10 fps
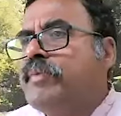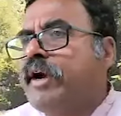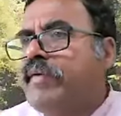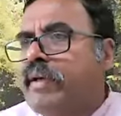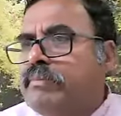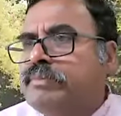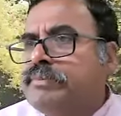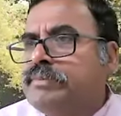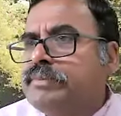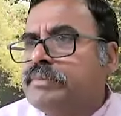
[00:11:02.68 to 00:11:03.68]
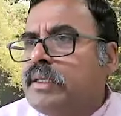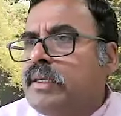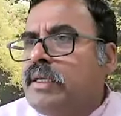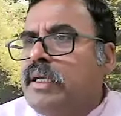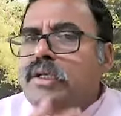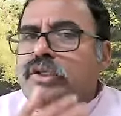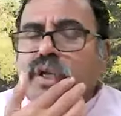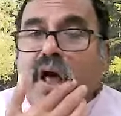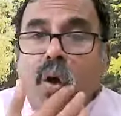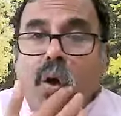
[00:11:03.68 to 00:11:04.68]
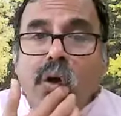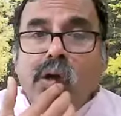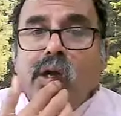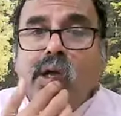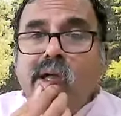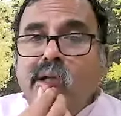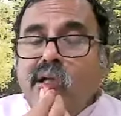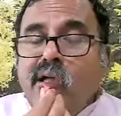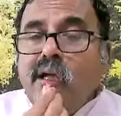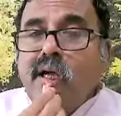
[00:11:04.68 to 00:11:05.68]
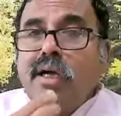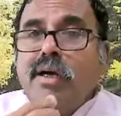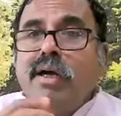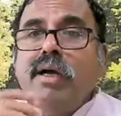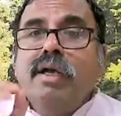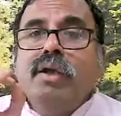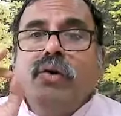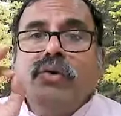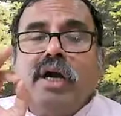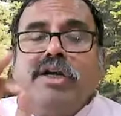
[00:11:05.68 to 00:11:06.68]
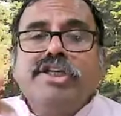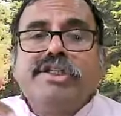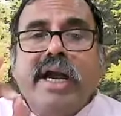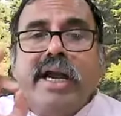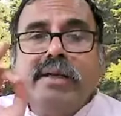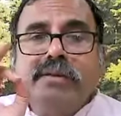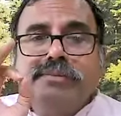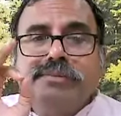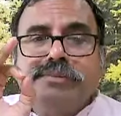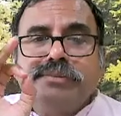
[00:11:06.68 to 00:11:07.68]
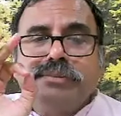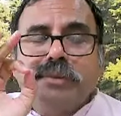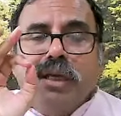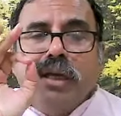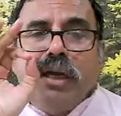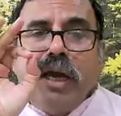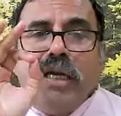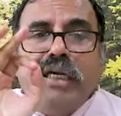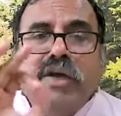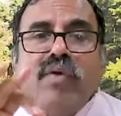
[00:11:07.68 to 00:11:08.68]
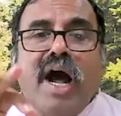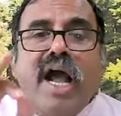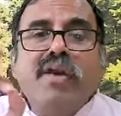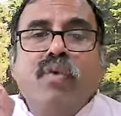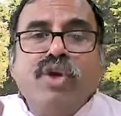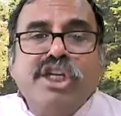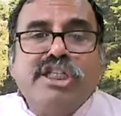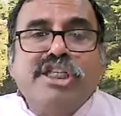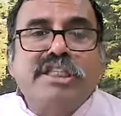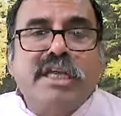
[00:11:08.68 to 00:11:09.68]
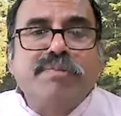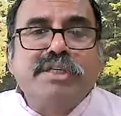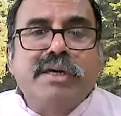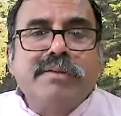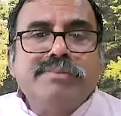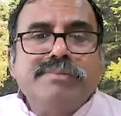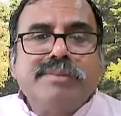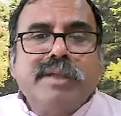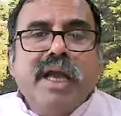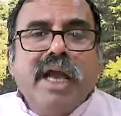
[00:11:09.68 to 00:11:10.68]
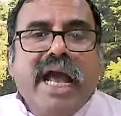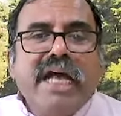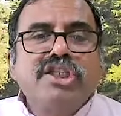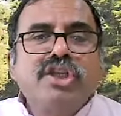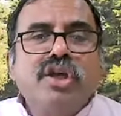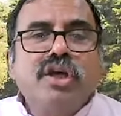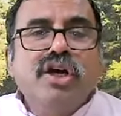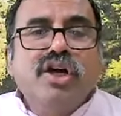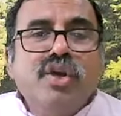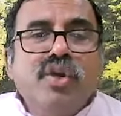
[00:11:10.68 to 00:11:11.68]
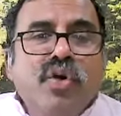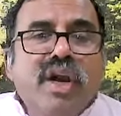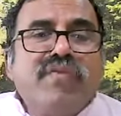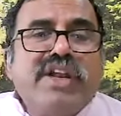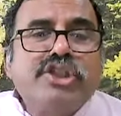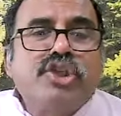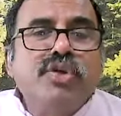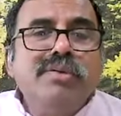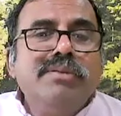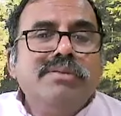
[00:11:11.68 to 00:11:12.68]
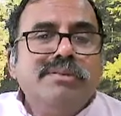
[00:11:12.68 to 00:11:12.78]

period of time. So now, you have to understand a divine origination scripture has no reference to